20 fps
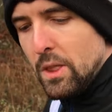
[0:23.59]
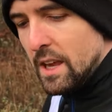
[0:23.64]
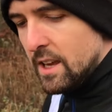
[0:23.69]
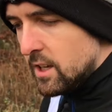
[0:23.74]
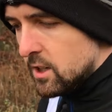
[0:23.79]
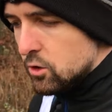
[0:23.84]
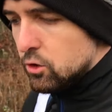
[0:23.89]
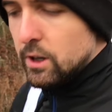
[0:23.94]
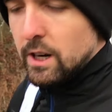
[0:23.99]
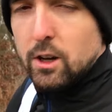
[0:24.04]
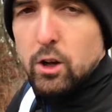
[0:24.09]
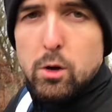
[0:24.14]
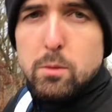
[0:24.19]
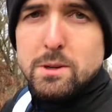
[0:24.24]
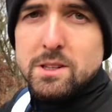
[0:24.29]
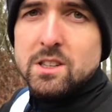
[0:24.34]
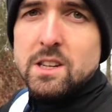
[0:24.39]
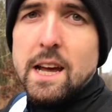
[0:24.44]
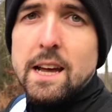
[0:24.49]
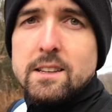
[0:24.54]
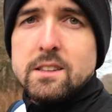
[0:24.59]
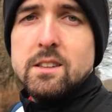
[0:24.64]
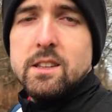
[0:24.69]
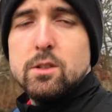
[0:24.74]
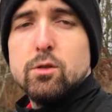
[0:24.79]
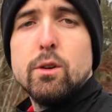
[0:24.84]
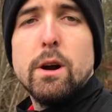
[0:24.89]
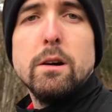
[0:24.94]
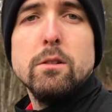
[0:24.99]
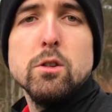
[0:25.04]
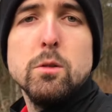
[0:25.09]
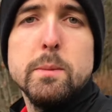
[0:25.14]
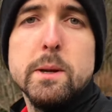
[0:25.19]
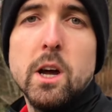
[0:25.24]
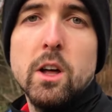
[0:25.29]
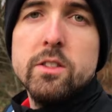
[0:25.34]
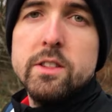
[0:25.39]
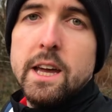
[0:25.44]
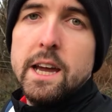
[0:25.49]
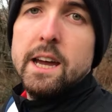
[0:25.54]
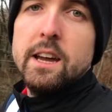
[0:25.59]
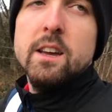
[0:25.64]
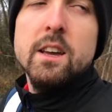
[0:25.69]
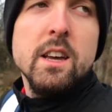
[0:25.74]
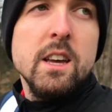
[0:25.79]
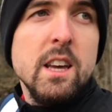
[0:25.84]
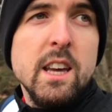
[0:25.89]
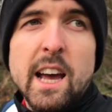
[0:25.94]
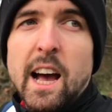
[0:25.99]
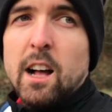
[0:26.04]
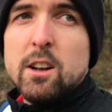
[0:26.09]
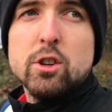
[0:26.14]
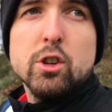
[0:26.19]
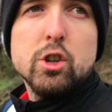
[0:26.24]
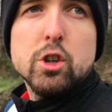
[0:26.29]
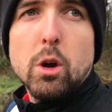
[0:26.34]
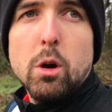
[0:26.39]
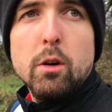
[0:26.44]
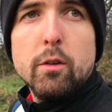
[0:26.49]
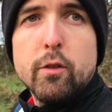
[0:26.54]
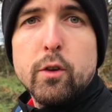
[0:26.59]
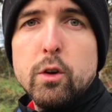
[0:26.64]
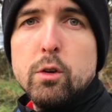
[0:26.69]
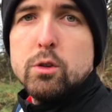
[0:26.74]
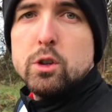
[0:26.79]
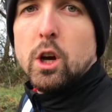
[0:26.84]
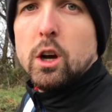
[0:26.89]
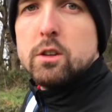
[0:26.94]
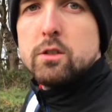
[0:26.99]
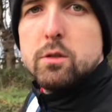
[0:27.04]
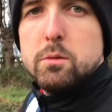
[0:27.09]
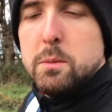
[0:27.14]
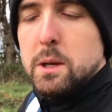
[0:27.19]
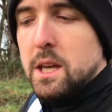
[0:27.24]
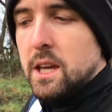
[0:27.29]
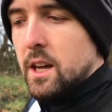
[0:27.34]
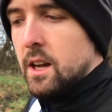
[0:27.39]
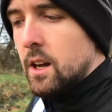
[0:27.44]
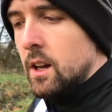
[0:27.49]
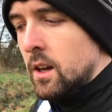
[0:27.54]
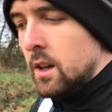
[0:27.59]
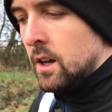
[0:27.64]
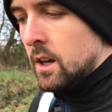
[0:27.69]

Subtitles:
You can track all my stats. This round will be on there. I'll just show a few shots from here.